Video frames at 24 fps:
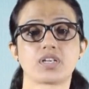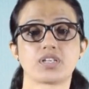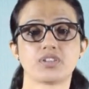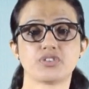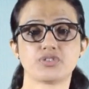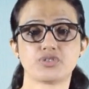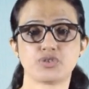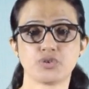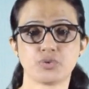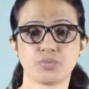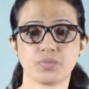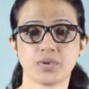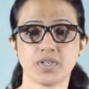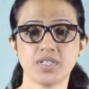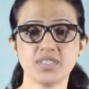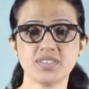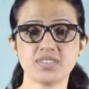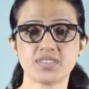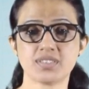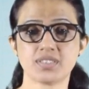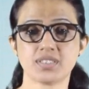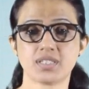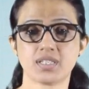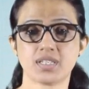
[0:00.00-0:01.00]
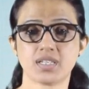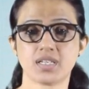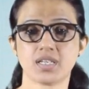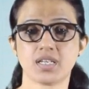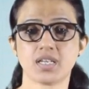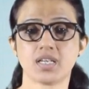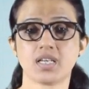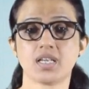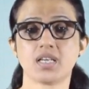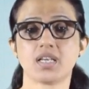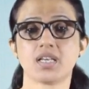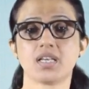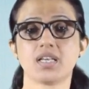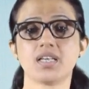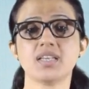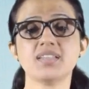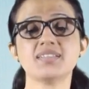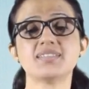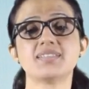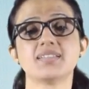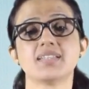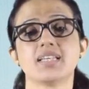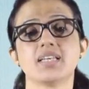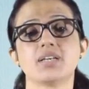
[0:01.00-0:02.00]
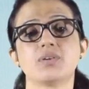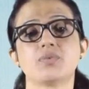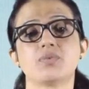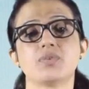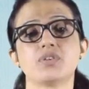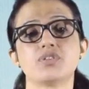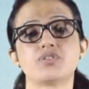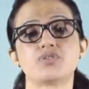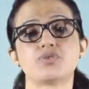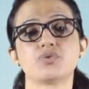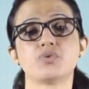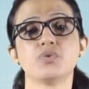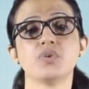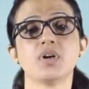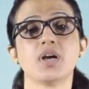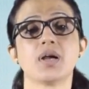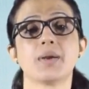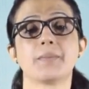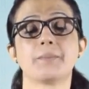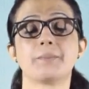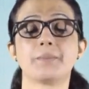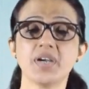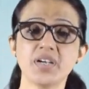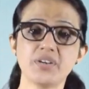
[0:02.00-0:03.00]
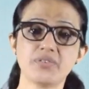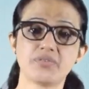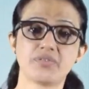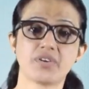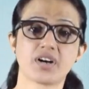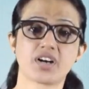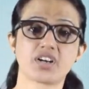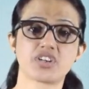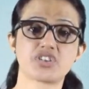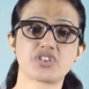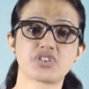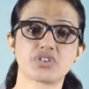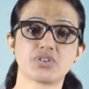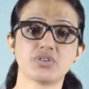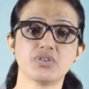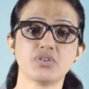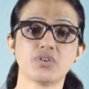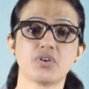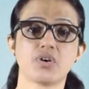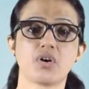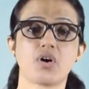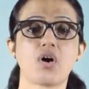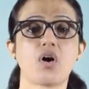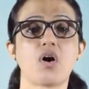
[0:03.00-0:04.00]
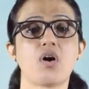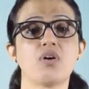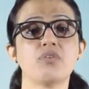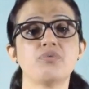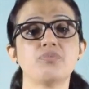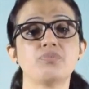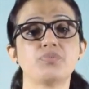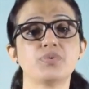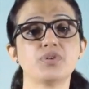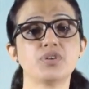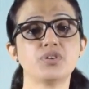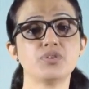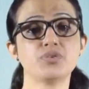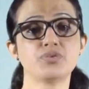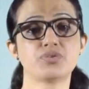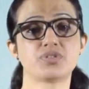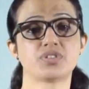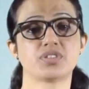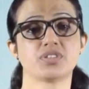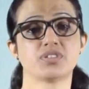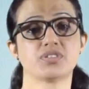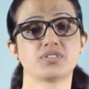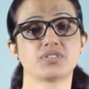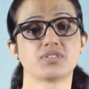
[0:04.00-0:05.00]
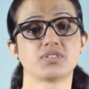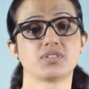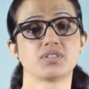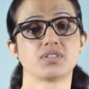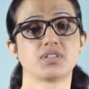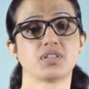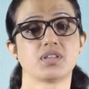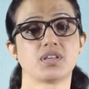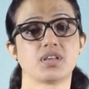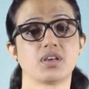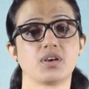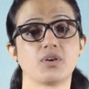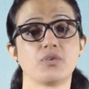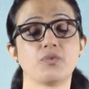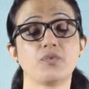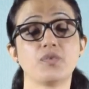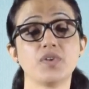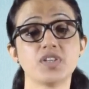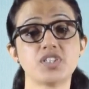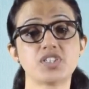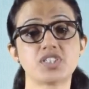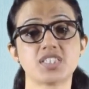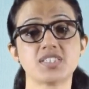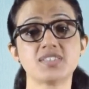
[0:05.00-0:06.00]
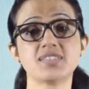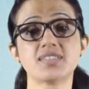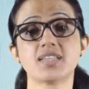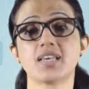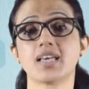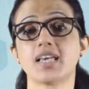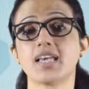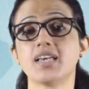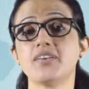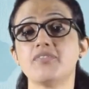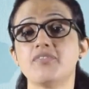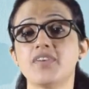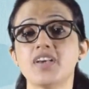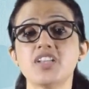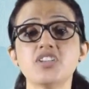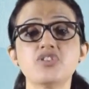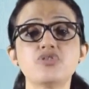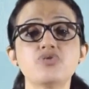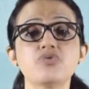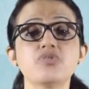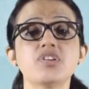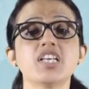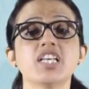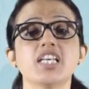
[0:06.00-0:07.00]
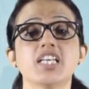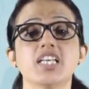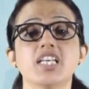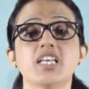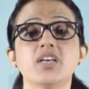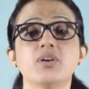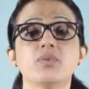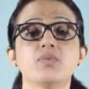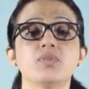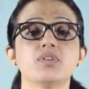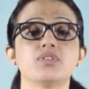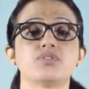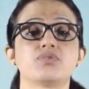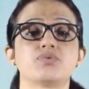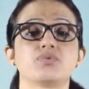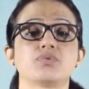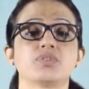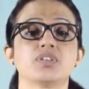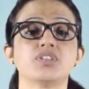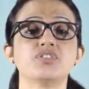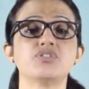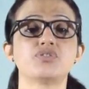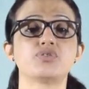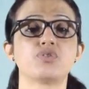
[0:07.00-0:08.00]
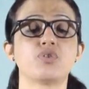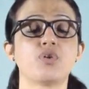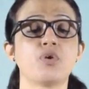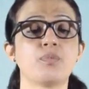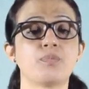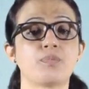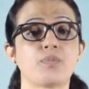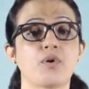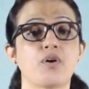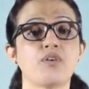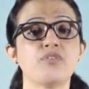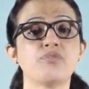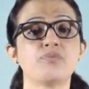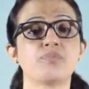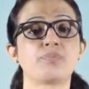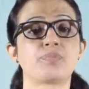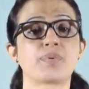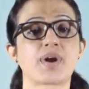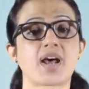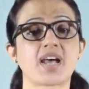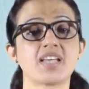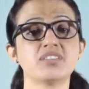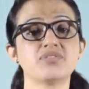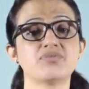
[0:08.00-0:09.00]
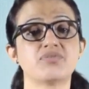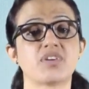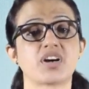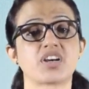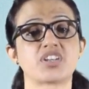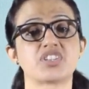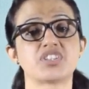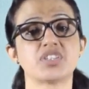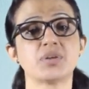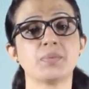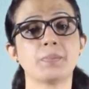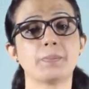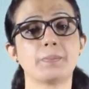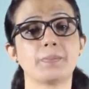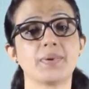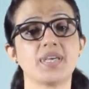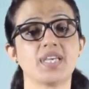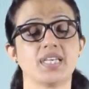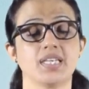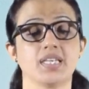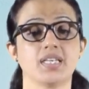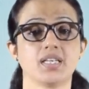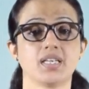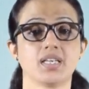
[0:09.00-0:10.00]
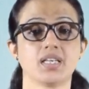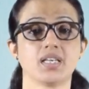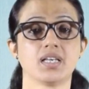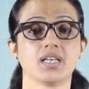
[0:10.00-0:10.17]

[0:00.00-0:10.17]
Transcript: consumers is equal to bid function of producers, which is eventually equal to the slope of price function P,